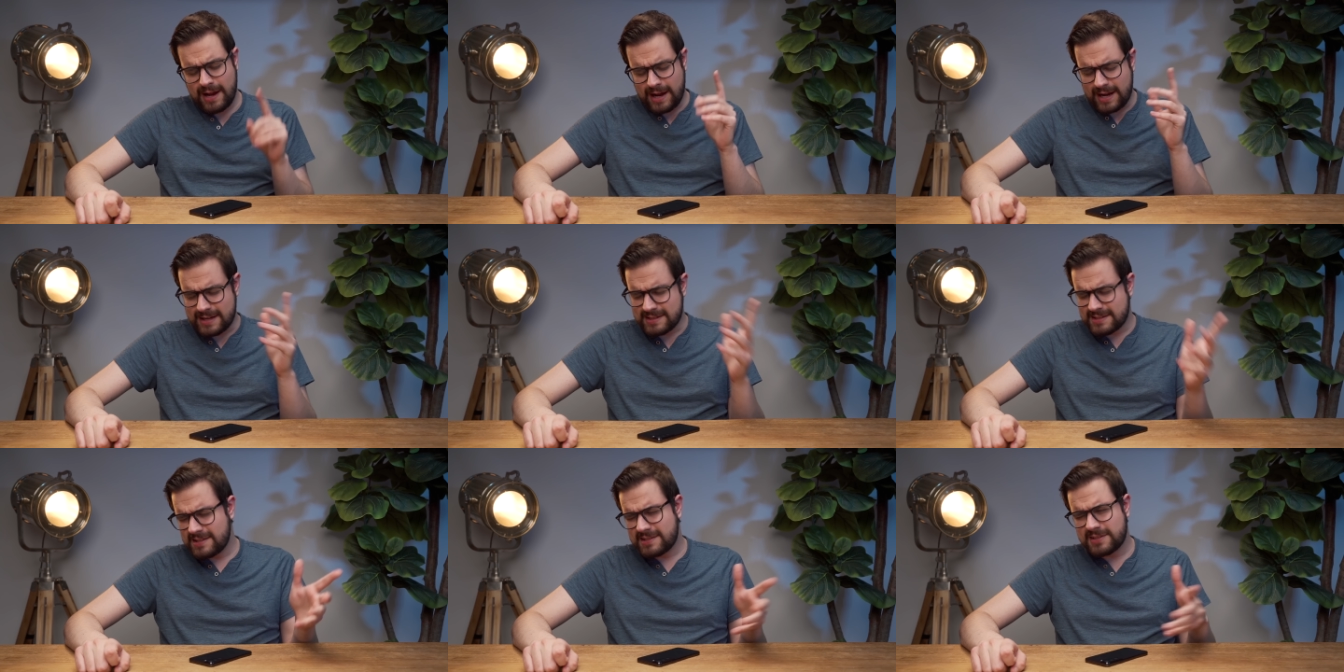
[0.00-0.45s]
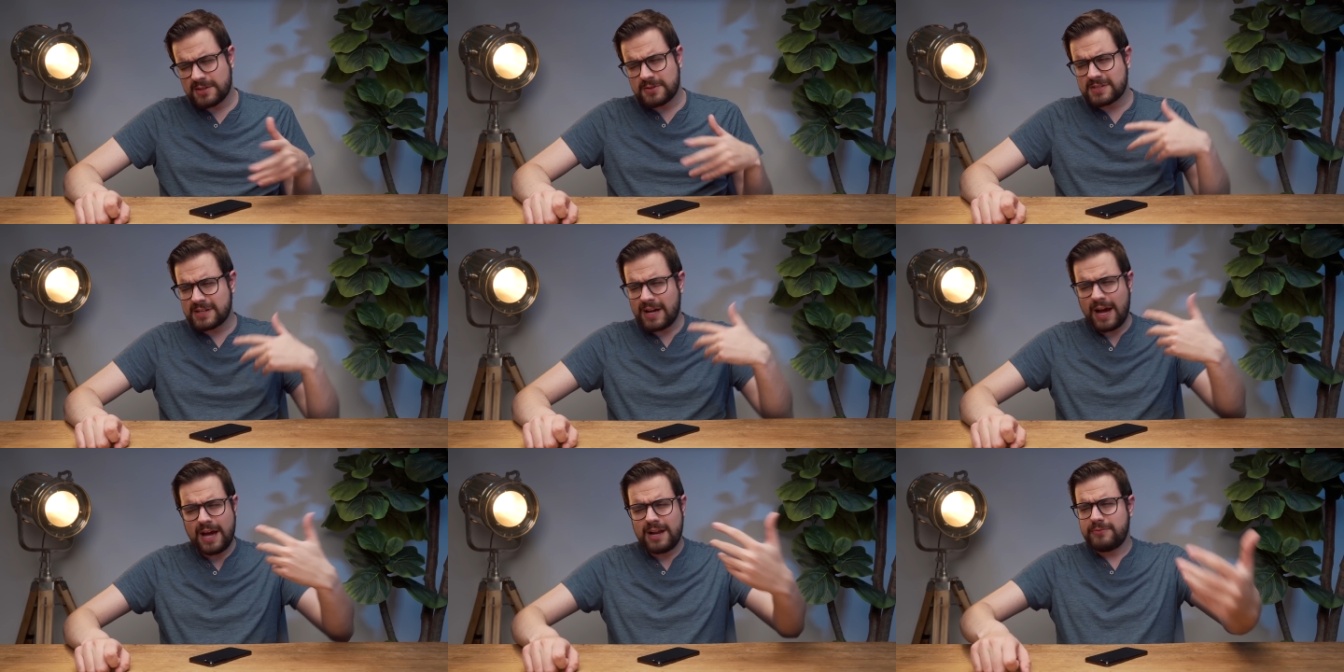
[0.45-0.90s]
And since
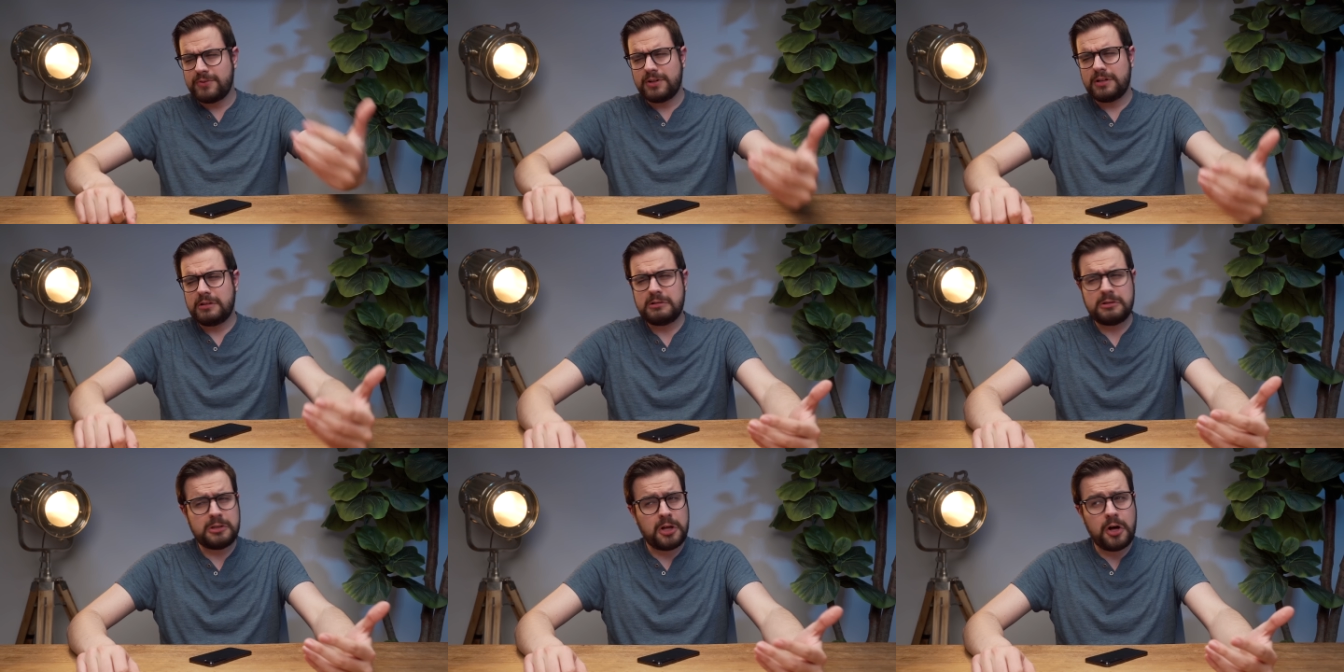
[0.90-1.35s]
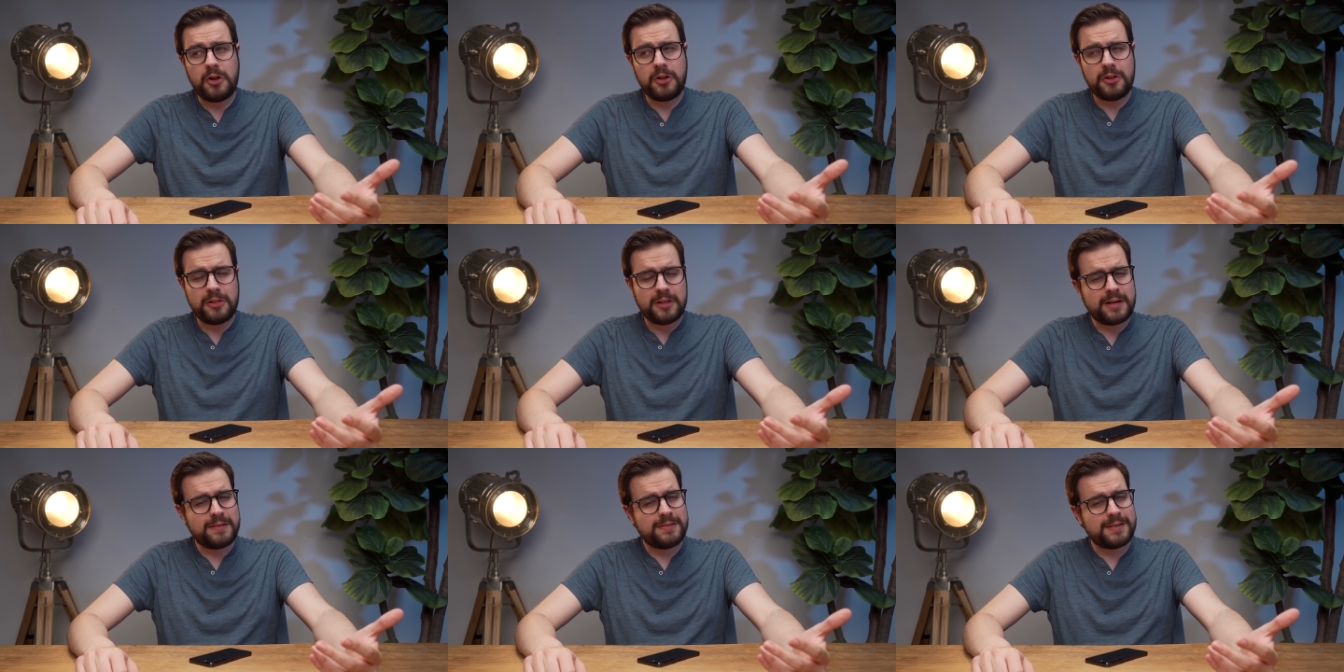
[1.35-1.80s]
there's kind of a
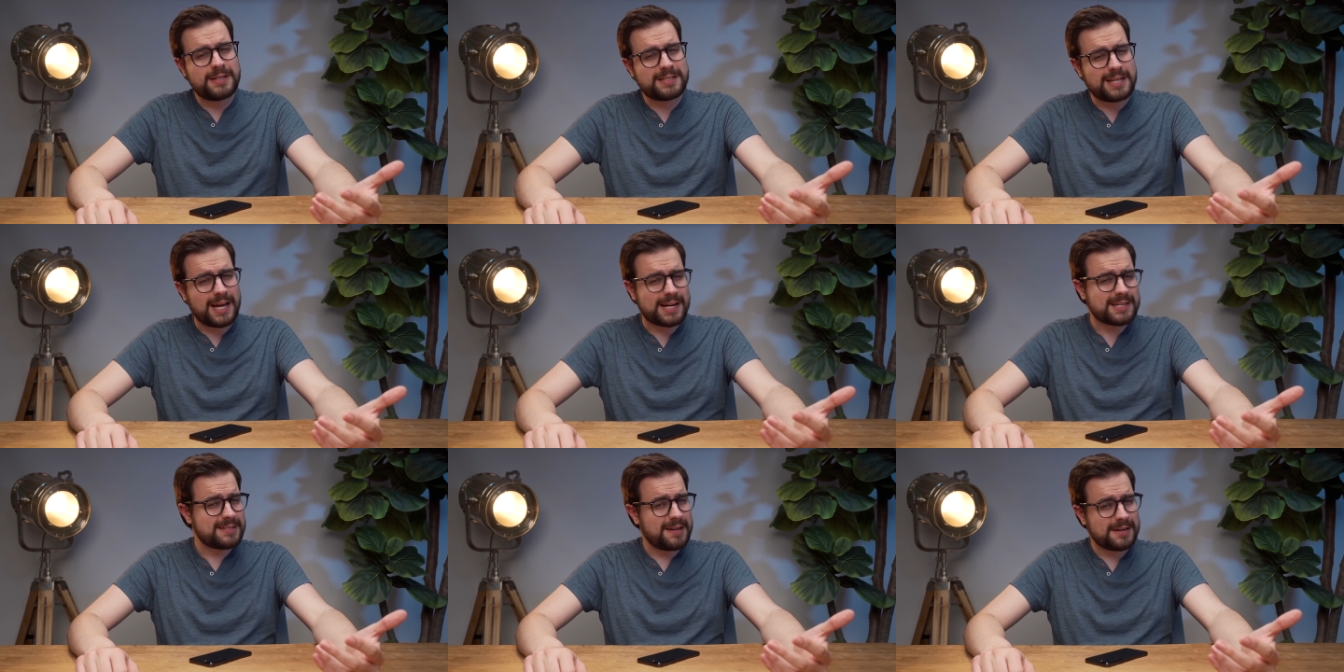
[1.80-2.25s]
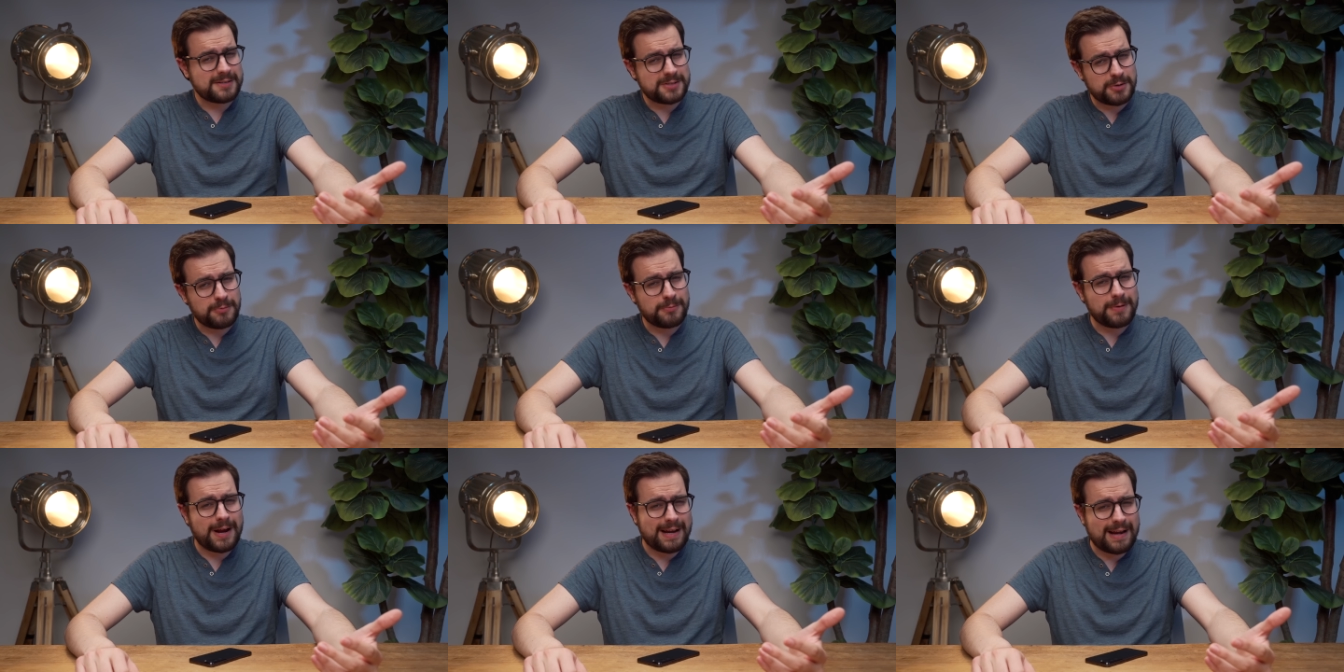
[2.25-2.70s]
lull in the tech
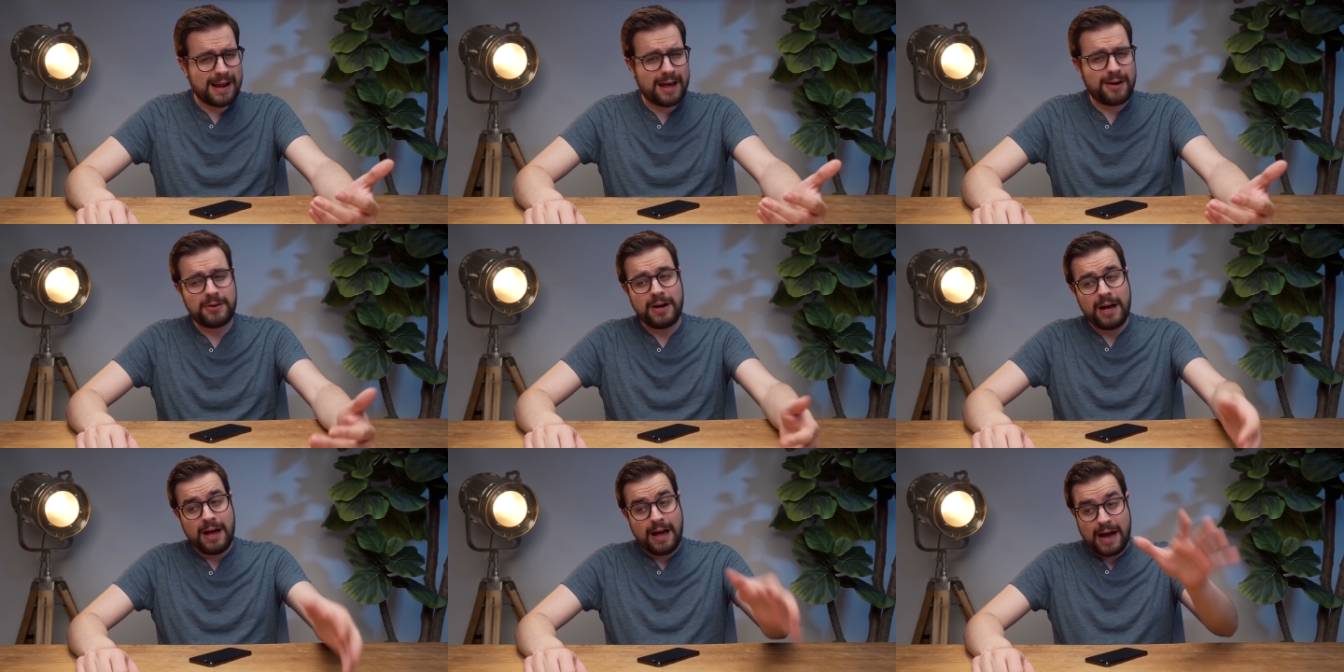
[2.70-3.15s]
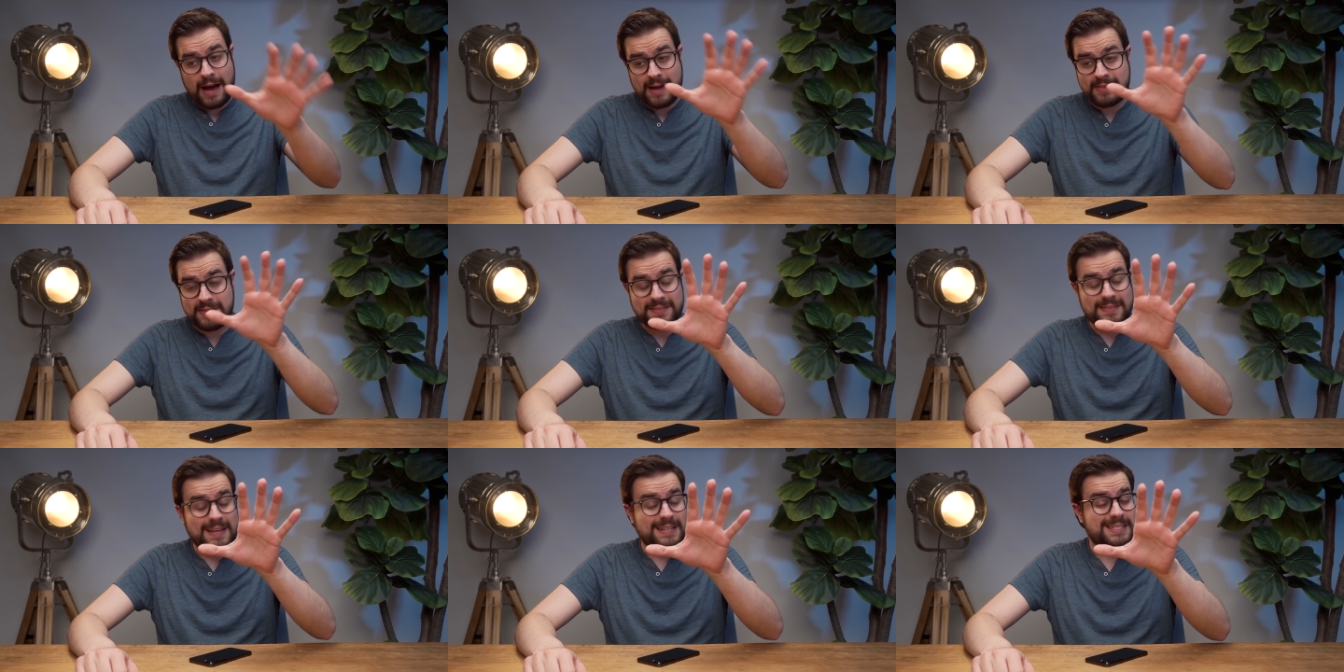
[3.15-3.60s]
sector right now, I
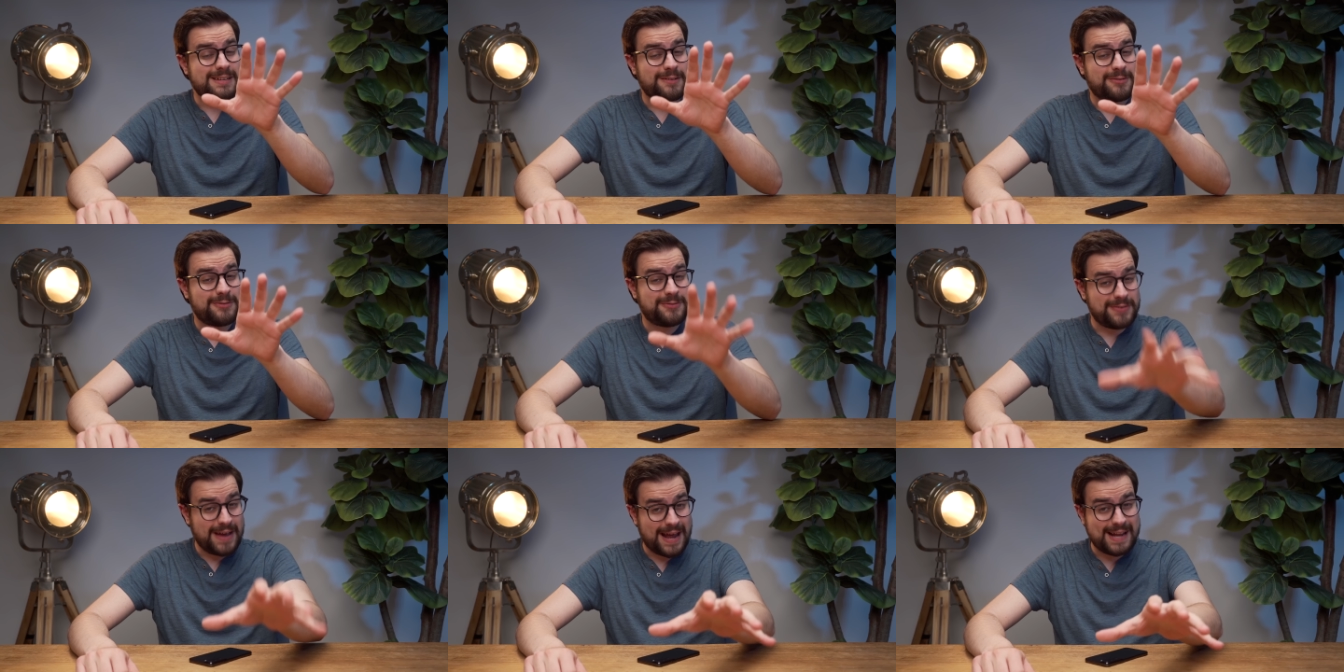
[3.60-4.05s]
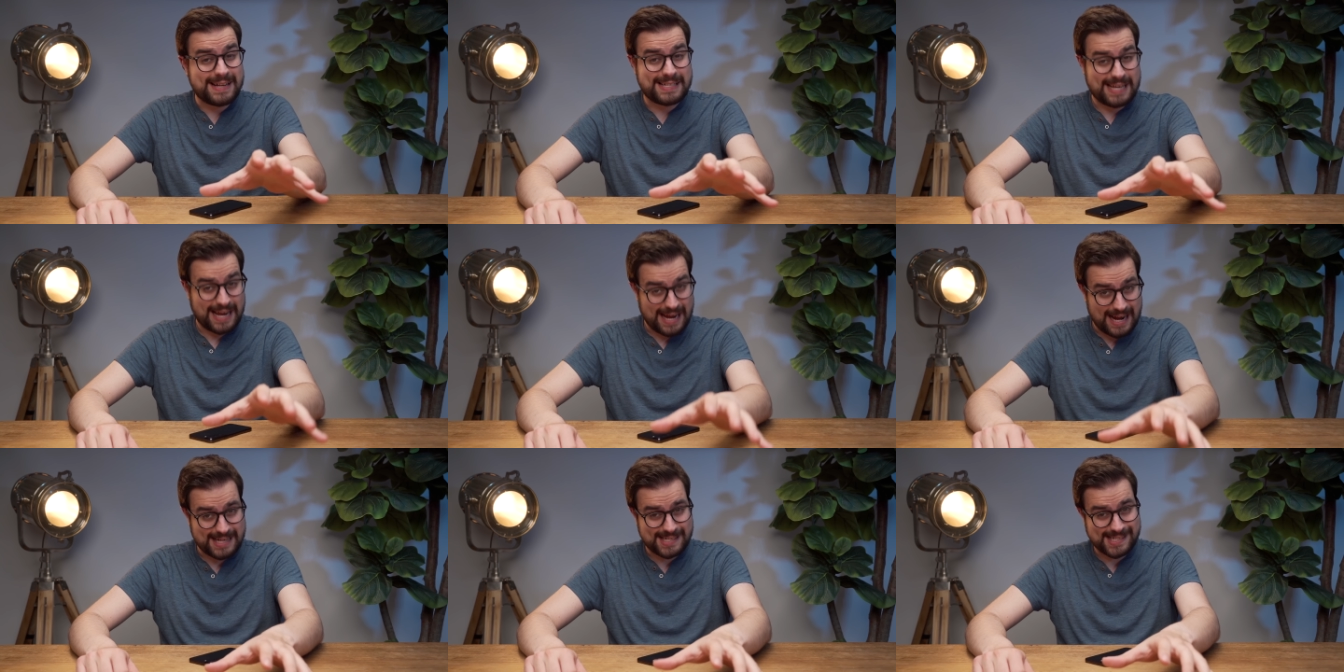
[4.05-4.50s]
think that's a
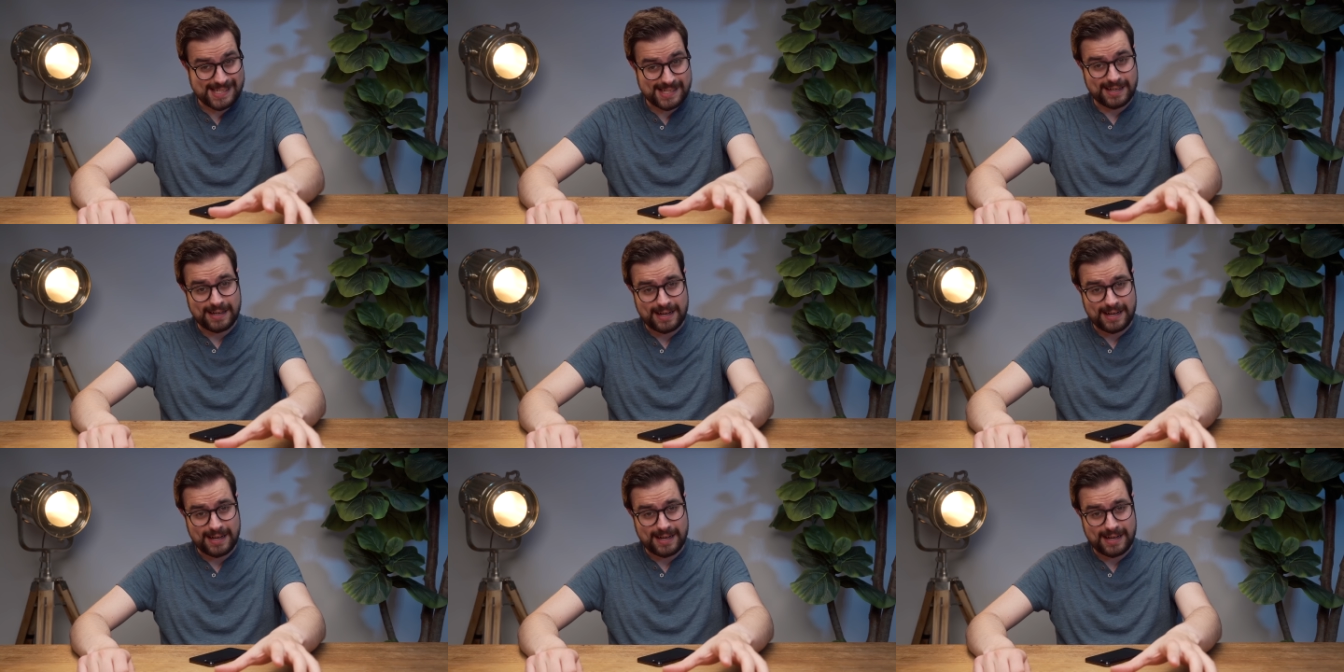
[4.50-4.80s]
fantastic